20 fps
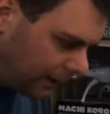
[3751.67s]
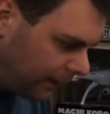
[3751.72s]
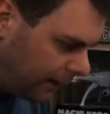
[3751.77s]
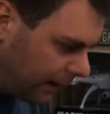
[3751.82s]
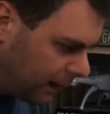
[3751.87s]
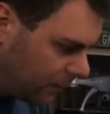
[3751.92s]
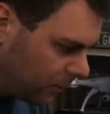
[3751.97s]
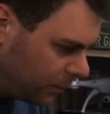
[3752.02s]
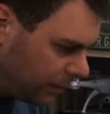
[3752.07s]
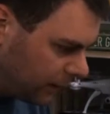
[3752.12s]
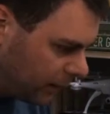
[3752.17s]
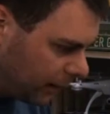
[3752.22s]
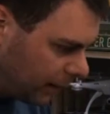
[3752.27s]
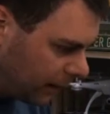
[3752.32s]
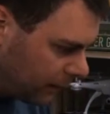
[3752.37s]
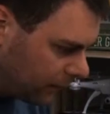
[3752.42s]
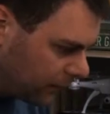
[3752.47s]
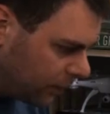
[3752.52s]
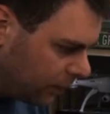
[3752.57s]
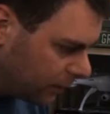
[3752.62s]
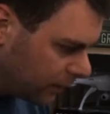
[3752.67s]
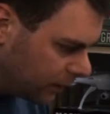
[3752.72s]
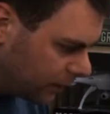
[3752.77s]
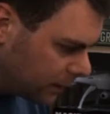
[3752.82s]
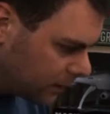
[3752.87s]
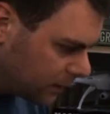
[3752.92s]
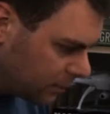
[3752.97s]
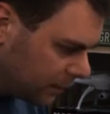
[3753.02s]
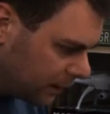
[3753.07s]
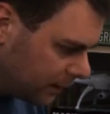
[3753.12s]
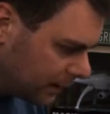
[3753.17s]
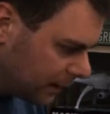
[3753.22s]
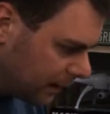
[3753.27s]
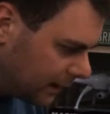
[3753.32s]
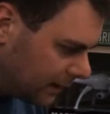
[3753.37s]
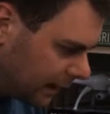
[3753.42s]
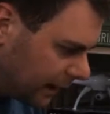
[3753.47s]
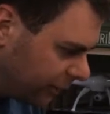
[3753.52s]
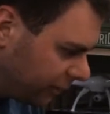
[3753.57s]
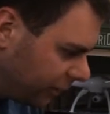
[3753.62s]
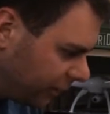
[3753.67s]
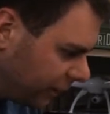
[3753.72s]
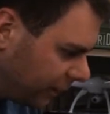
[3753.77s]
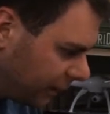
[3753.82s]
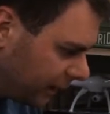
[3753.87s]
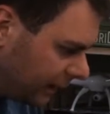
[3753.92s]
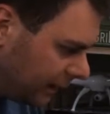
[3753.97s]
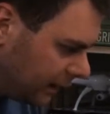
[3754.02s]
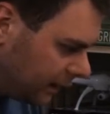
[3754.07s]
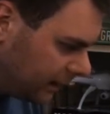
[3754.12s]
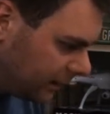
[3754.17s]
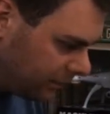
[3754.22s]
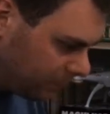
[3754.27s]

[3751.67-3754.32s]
And I think with a lot of newer instruments, it's actually a little